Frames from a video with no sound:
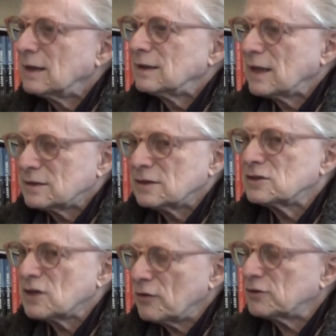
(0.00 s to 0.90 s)
That's in
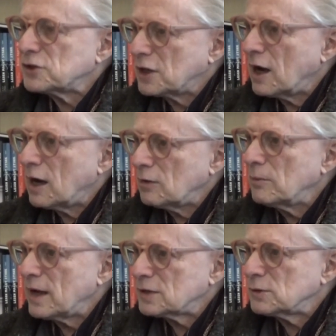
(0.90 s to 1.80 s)
South Chicago,
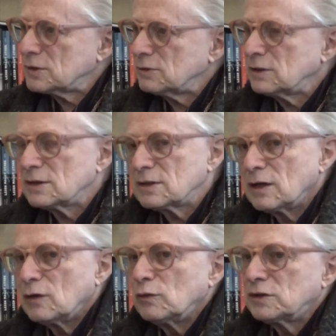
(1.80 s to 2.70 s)
Maxwell Street,
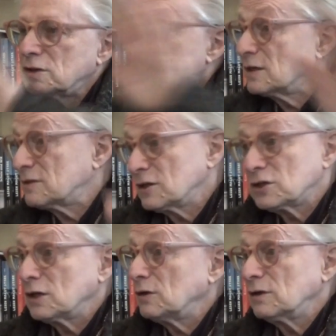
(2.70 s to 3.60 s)
which is
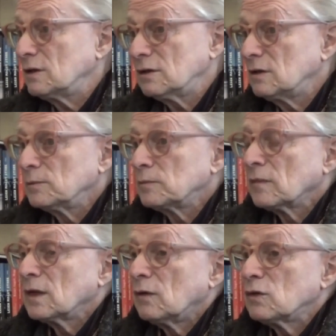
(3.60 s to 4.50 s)
essentially
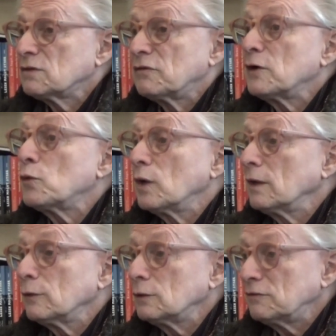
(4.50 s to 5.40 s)
was a very
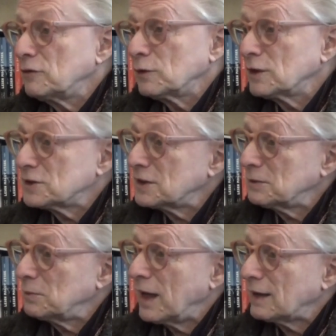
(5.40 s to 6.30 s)
well-known, if you want to say,
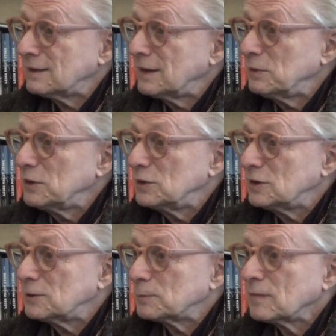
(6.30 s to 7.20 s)
black
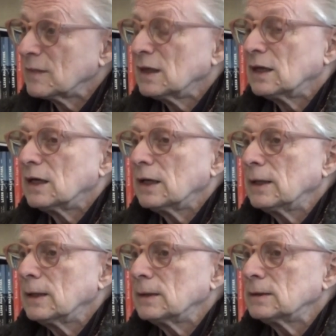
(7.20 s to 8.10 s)
neighborhood.
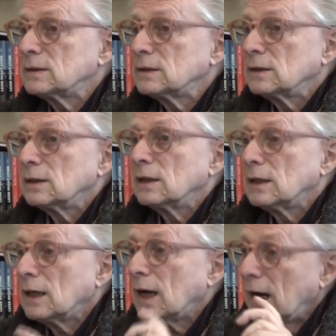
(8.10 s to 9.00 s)
And
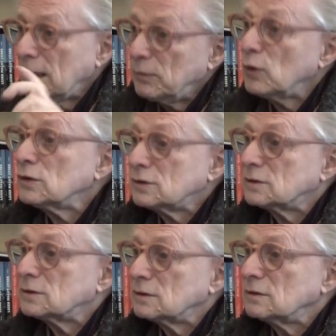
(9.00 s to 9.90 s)
I
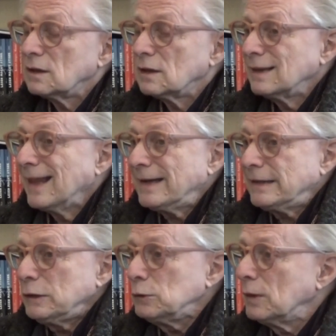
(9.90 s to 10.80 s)
bought, like
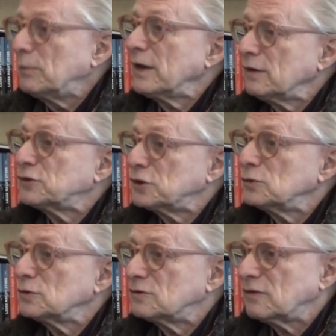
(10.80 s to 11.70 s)
new, a pair of
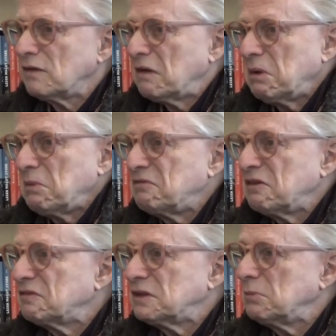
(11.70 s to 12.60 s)
shoes for maybe
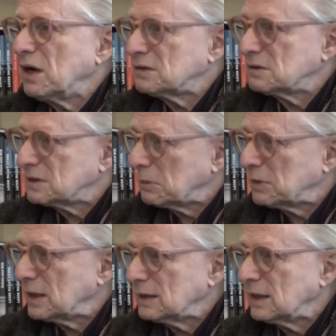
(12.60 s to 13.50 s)
$50 or
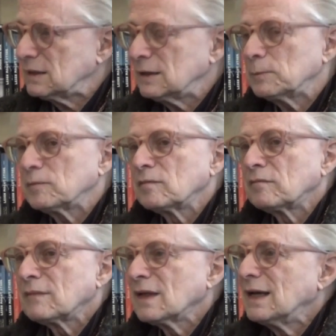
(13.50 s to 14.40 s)
something like that. No?
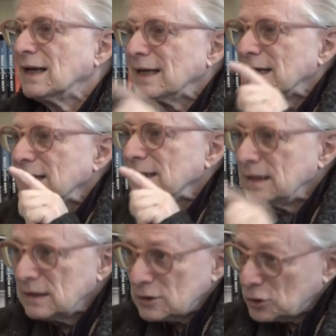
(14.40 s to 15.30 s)

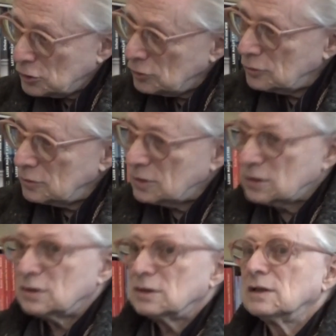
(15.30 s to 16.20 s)
These
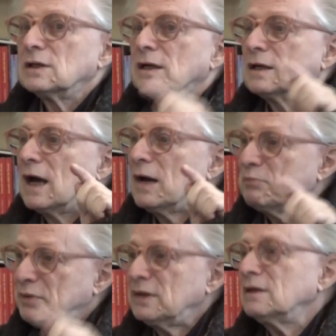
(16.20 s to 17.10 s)
shoes
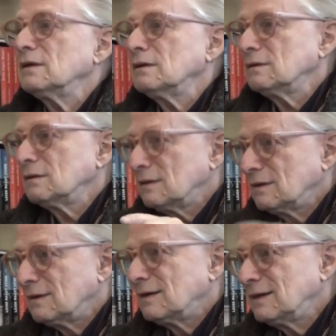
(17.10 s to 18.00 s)
appear
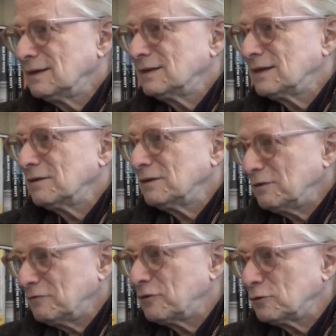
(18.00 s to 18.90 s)
in
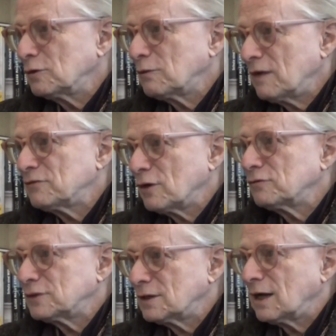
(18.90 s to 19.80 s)
the photographs of
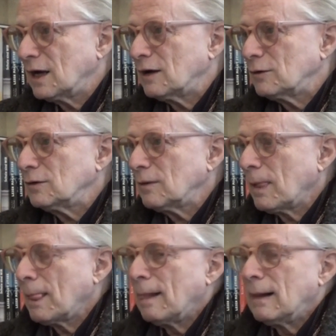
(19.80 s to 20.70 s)
Chicago,
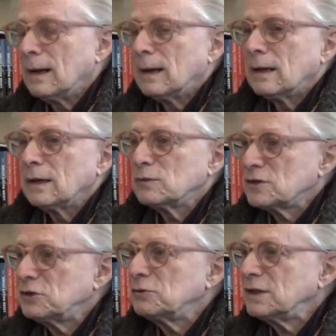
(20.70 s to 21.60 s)
and it was
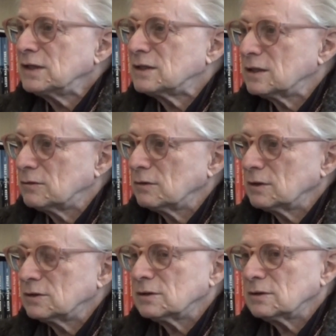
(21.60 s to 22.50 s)
a unique
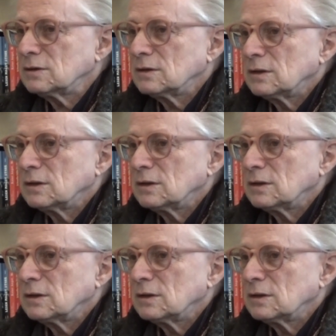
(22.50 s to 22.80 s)
situation.